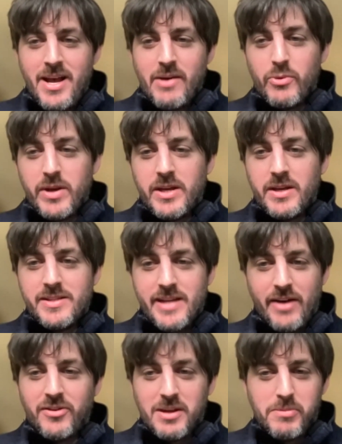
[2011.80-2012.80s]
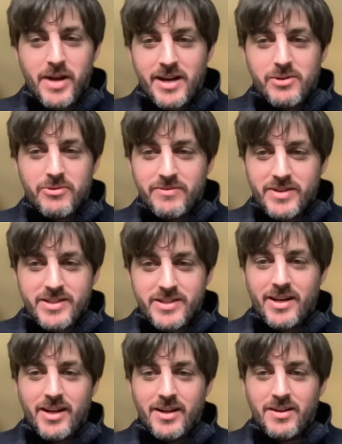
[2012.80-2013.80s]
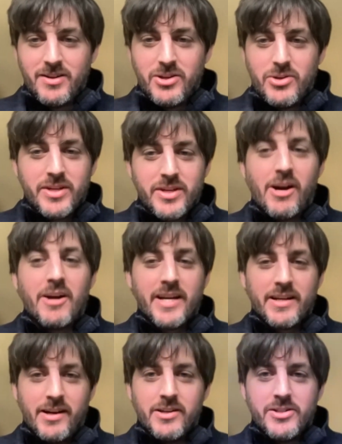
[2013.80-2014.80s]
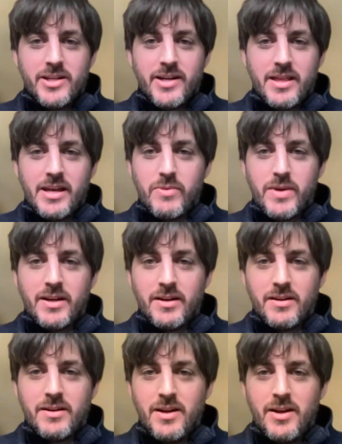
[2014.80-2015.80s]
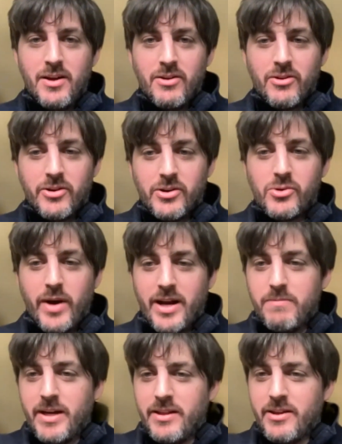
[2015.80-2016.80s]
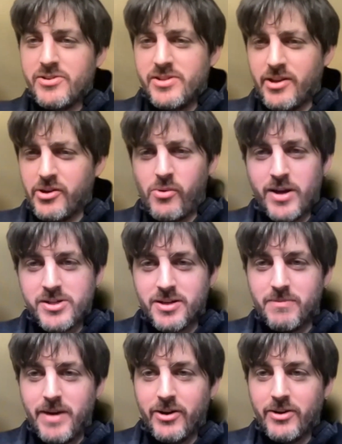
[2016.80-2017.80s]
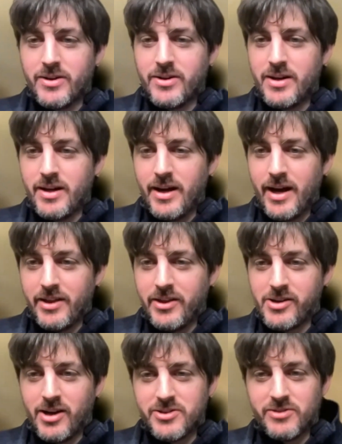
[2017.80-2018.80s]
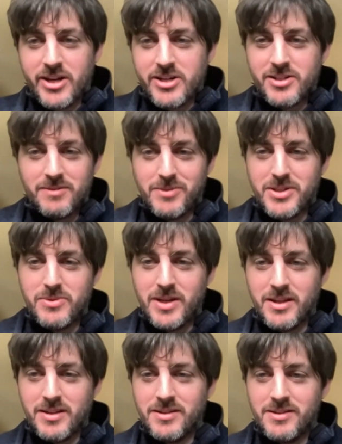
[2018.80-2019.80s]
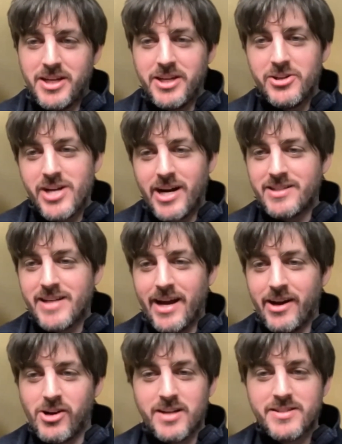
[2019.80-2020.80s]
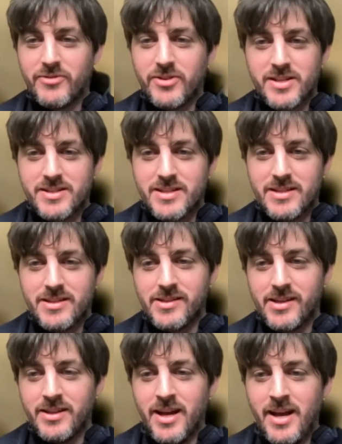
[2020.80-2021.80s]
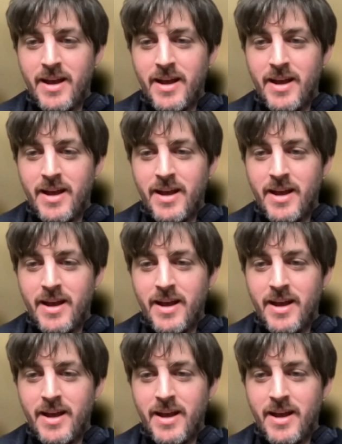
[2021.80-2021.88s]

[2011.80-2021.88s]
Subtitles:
We definitely plan to revisit it using our technology, and I think we can learn quite a bit. There's another question about the conservation between ketogenic diet across different diseases, and